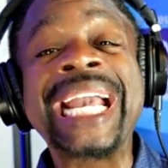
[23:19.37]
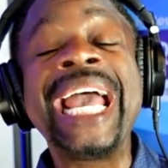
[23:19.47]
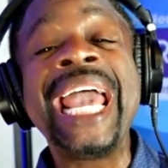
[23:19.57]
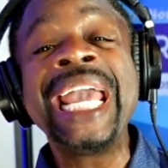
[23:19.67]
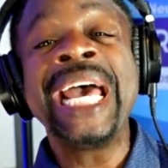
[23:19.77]

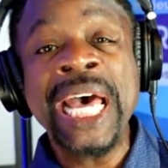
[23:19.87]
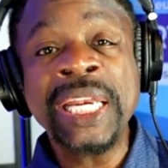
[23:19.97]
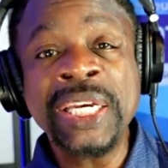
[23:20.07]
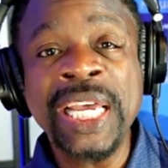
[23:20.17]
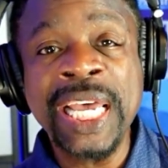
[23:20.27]

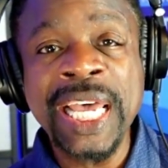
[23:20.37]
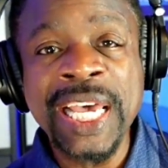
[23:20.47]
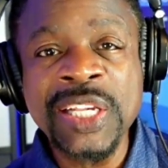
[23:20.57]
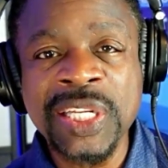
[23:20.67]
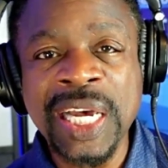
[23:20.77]
And
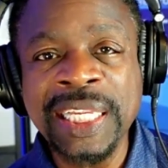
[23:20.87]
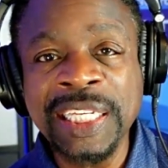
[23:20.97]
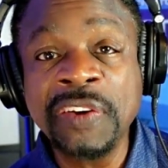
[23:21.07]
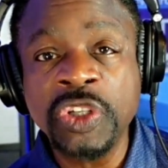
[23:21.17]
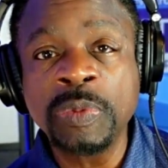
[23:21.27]
as I
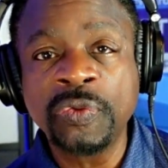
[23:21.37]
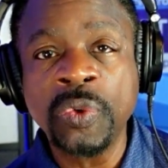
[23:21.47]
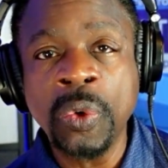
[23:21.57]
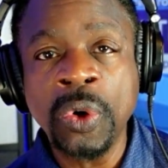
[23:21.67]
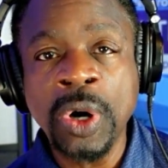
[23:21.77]
left you
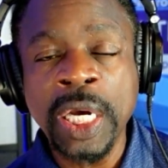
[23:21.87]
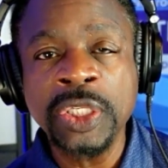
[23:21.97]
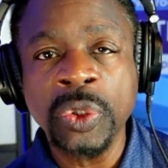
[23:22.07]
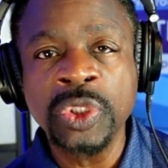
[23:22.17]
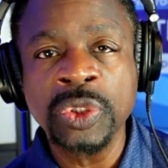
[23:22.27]
before, I
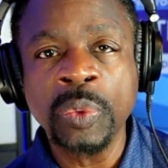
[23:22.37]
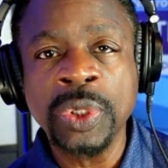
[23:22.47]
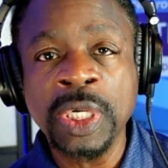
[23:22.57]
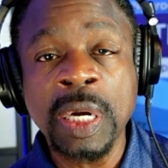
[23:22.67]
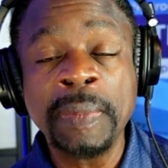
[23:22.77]
told you that we're
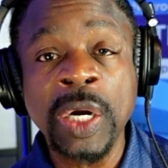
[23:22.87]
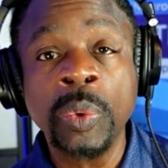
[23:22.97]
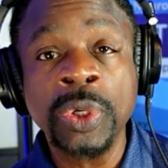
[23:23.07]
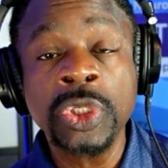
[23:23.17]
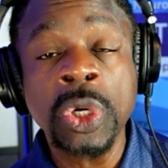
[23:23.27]
going to come back and
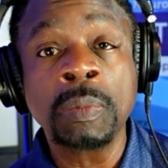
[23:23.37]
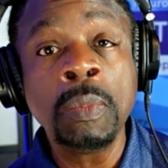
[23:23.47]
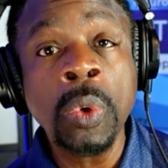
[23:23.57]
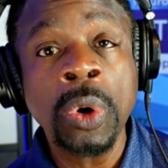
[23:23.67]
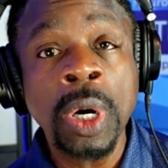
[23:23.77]
we're going to talk
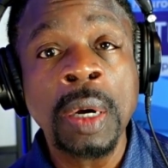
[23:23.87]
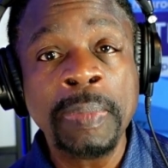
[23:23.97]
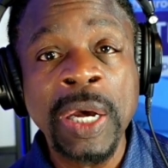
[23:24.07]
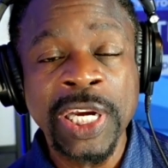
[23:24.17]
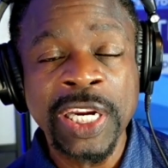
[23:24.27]
more
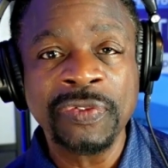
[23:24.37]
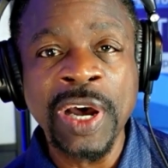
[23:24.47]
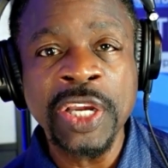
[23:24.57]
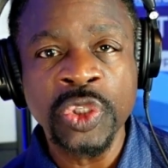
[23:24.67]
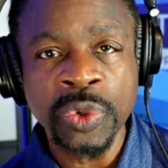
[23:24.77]
about how to
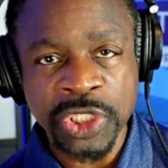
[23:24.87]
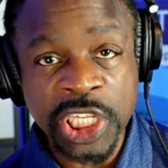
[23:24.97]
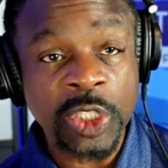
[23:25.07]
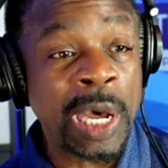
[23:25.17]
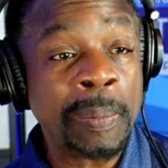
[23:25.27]
find your
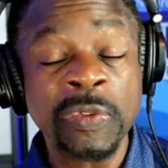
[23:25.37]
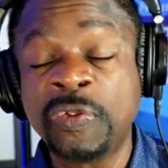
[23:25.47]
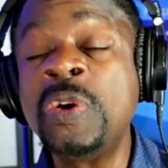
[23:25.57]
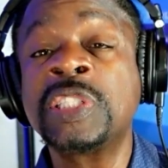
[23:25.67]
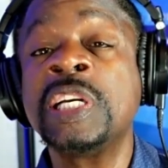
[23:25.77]
G-spot. But
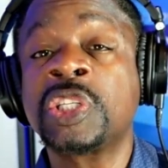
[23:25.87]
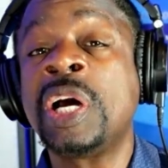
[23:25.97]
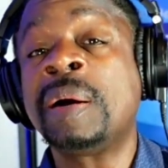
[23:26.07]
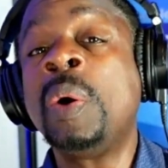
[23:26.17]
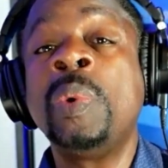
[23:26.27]
first, let's
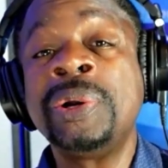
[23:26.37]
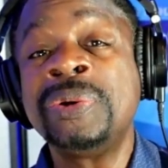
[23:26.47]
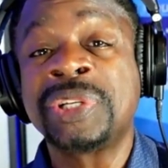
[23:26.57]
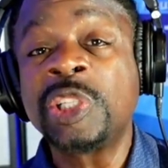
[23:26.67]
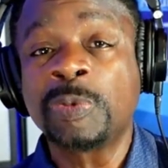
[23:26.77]
talk about where your
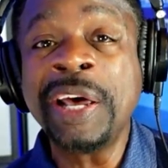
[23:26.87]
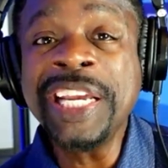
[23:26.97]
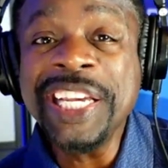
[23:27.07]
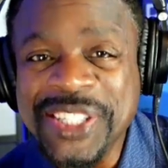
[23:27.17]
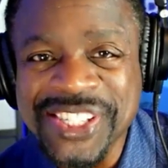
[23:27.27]
G-spot
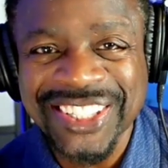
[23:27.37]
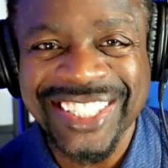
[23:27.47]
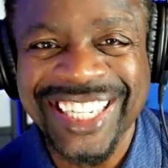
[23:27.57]
is.